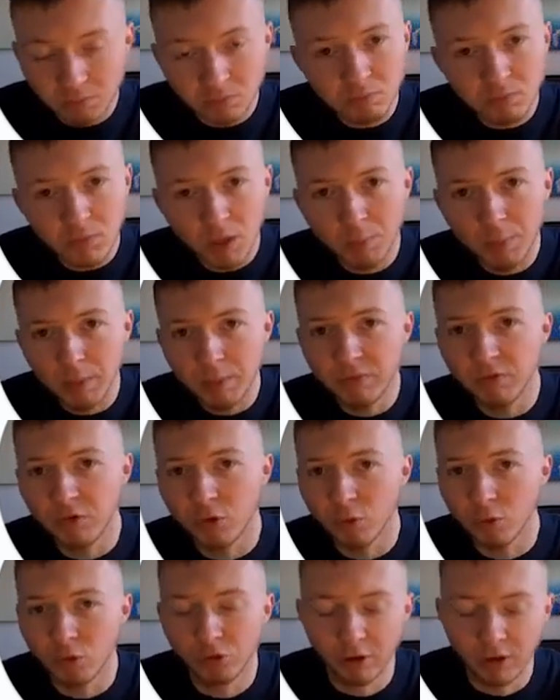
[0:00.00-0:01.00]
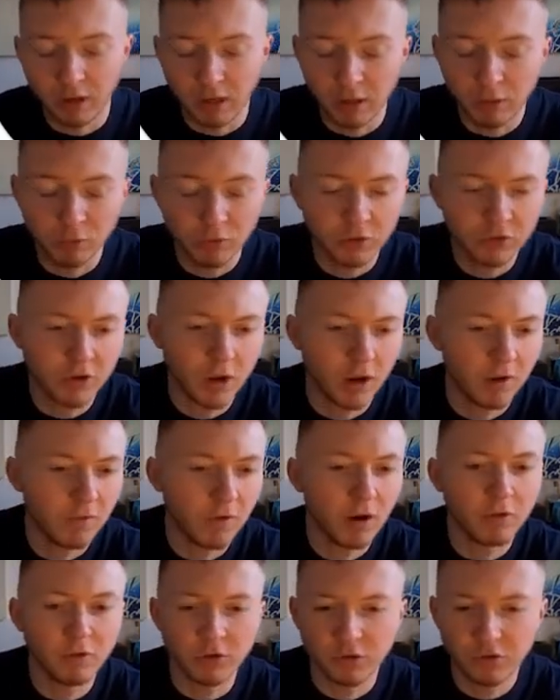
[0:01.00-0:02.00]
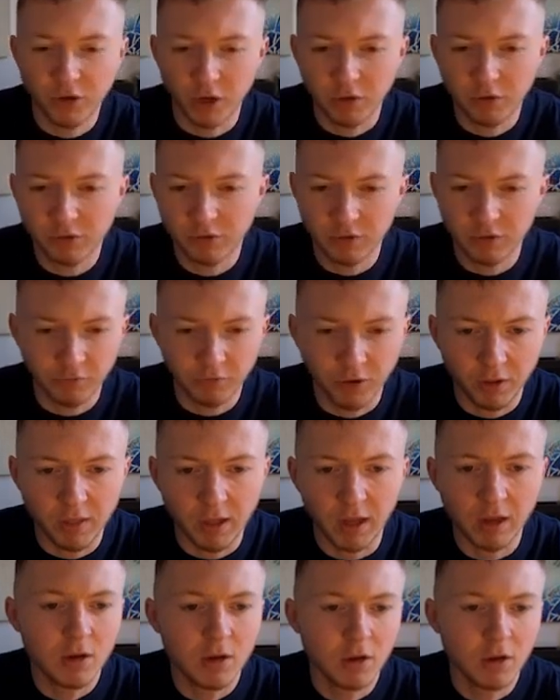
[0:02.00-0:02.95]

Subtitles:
maybe if you're doing critical illness cover and certain stuff like that.